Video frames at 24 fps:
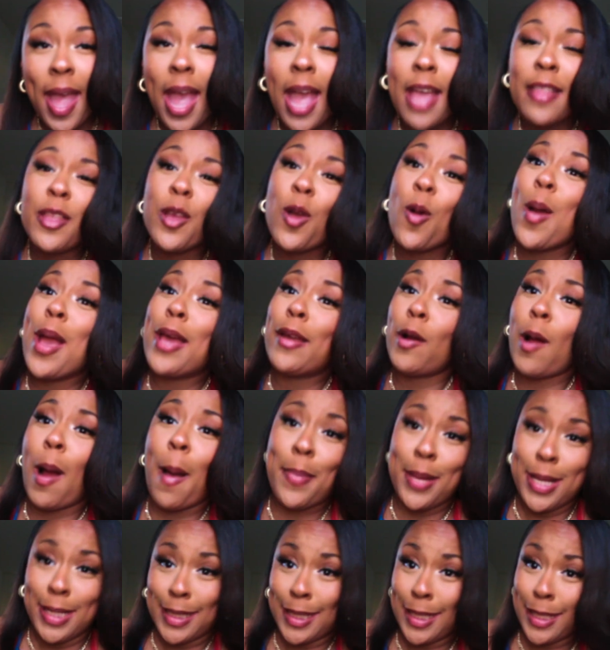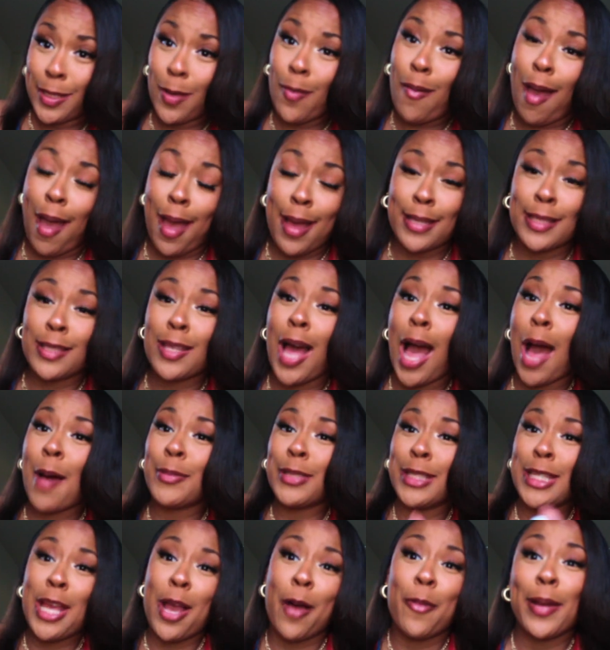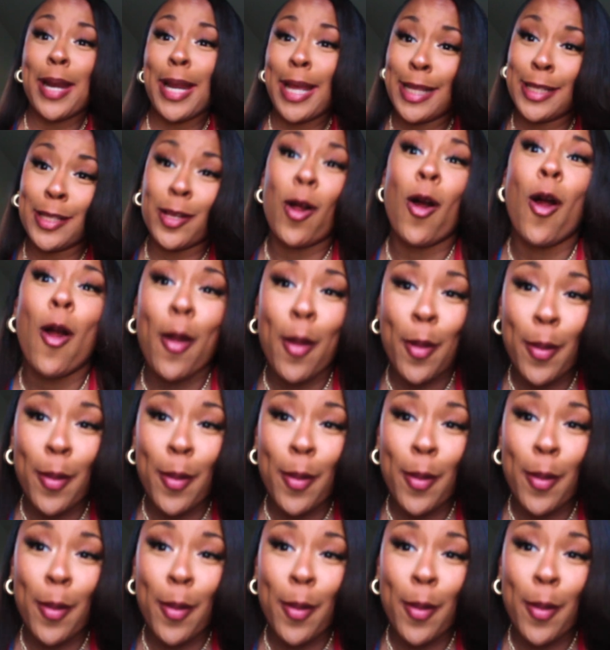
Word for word: and then go handle our business, okay? So I'll see y'all when I get in the car.